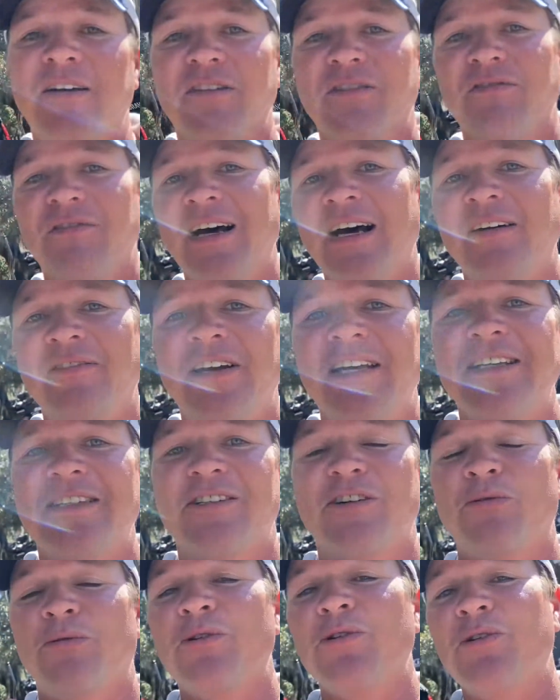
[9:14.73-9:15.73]
5/8
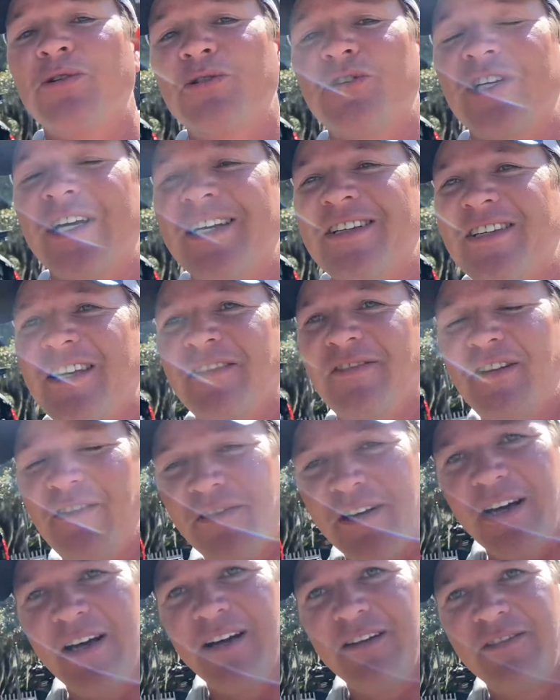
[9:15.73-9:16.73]
Ruku Shad
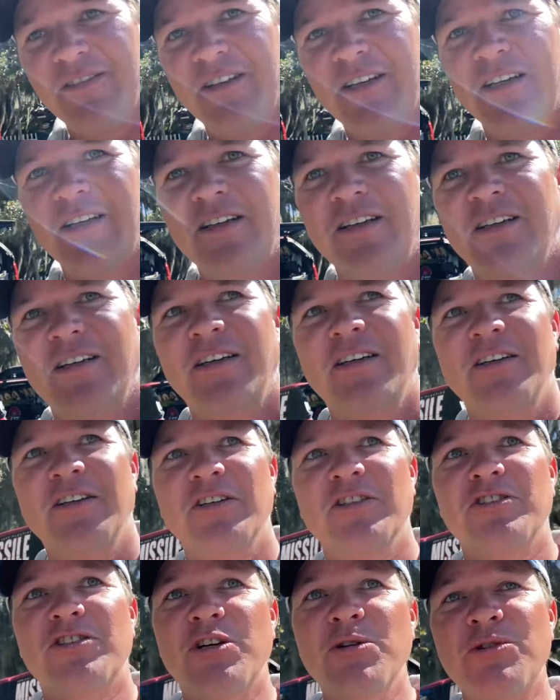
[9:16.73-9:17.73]
75,
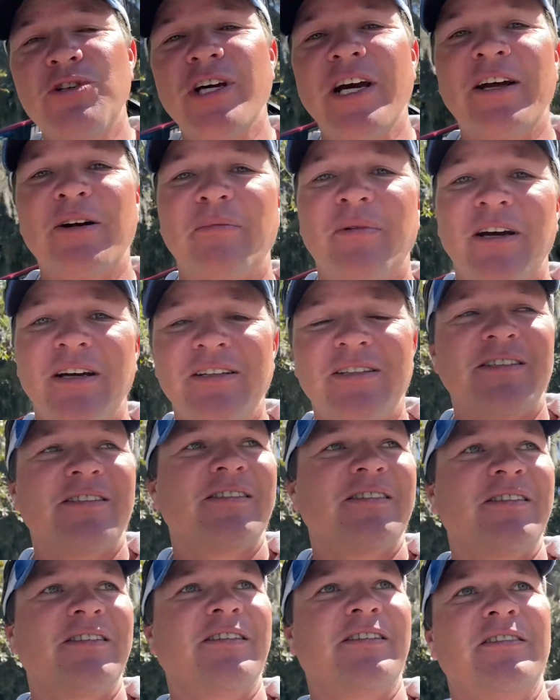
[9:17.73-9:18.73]
2 chatterbaits,
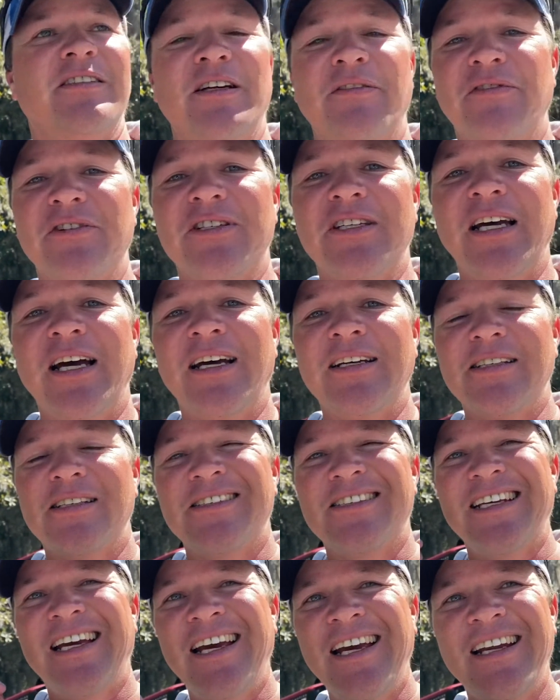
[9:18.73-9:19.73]
different
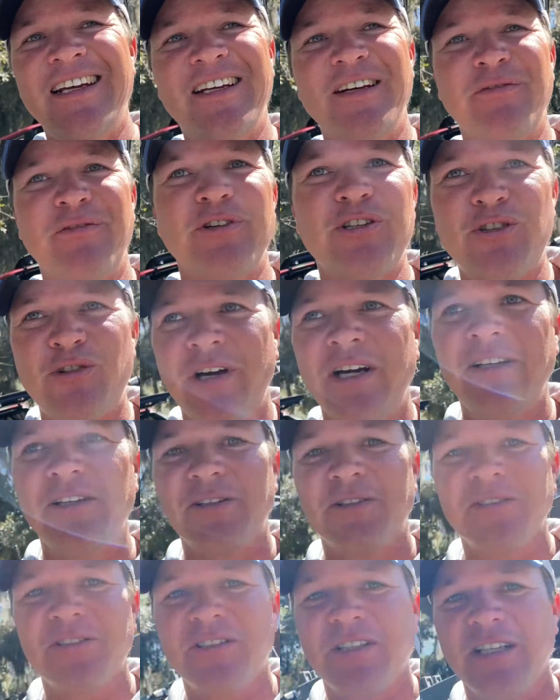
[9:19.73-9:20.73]
sizes and different
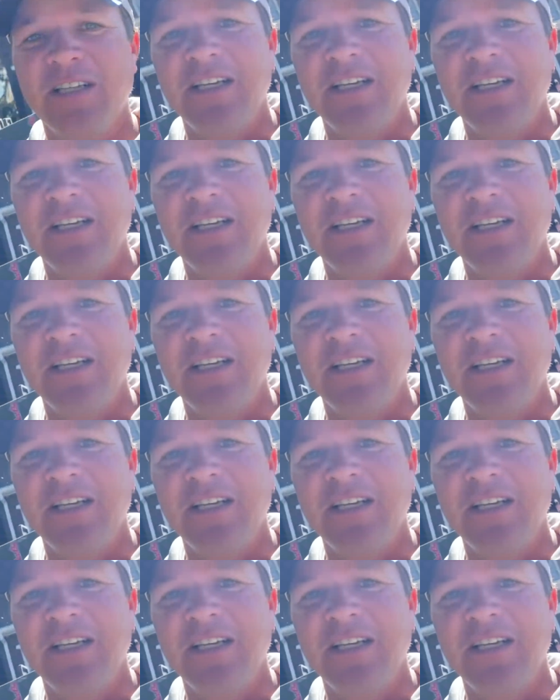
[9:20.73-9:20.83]
trailers,